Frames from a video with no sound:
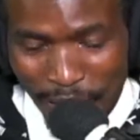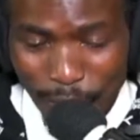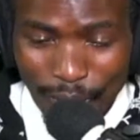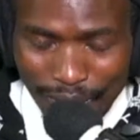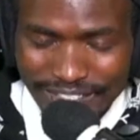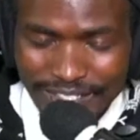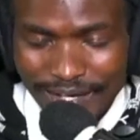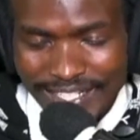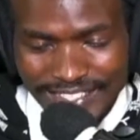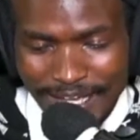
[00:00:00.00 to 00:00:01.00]
Kuna wasee
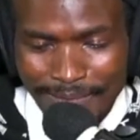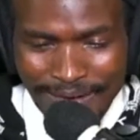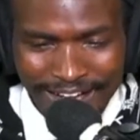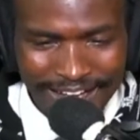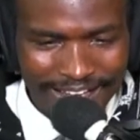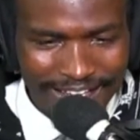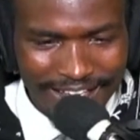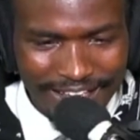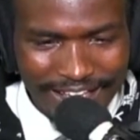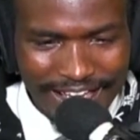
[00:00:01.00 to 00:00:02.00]
wanasema,
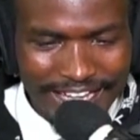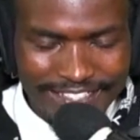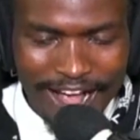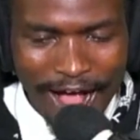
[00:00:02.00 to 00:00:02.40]
it's